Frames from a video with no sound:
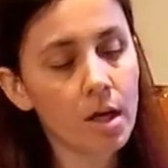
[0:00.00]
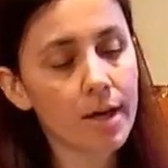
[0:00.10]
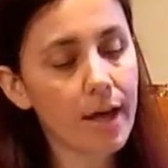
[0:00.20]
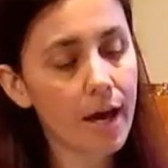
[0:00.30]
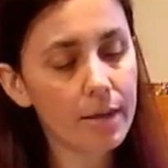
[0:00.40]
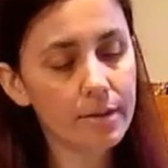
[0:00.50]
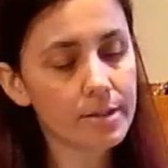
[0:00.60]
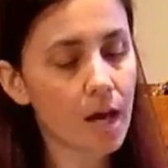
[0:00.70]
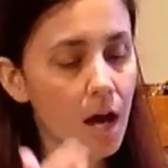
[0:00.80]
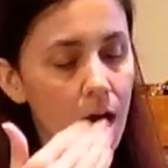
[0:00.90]
cut the
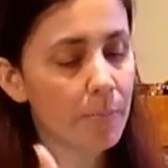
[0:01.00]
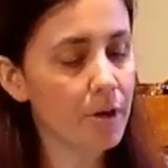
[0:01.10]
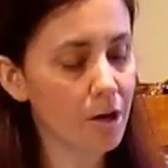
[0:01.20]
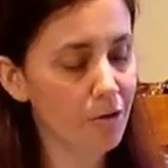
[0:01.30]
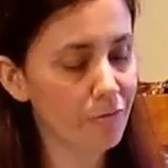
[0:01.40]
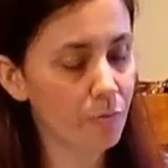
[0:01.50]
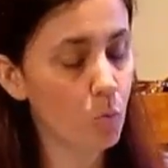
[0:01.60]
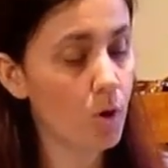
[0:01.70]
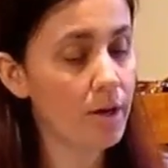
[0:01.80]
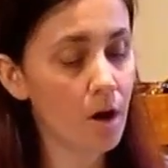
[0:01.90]
top of
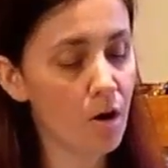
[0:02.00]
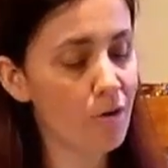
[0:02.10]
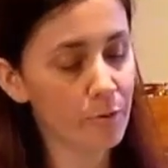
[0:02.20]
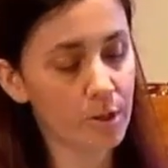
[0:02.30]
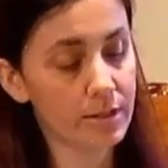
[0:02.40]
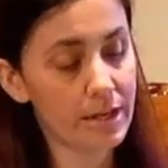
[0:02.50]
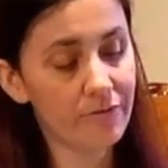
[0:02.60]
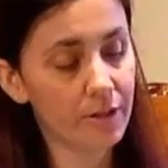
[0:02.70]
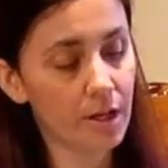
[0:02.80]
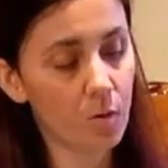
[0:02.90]
one off, or
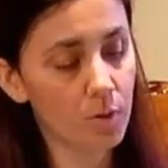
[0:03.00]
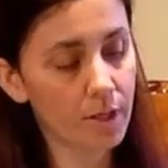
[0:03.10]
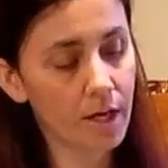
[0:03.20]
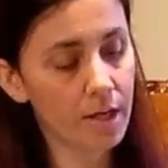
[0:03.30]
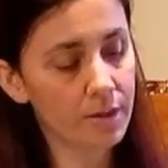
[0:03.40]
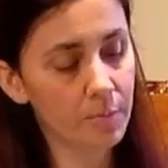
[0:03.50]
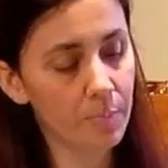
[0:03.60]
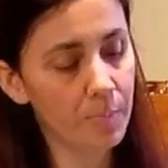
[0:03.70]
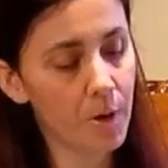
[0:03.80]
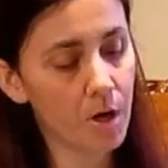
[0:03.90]
definitely not want to cut the
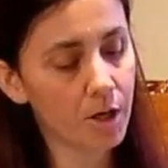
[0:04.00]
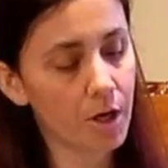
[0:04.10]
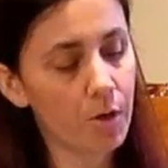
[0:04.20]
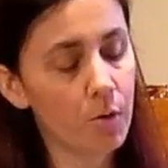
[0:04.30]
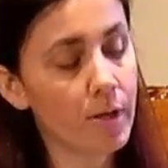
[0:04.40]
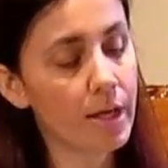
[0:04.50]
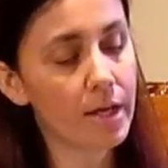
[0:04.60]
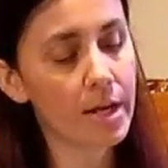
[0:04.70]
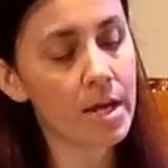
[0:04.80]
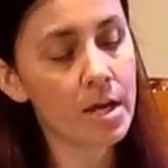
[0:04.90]
barcode
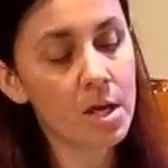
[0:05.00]
any.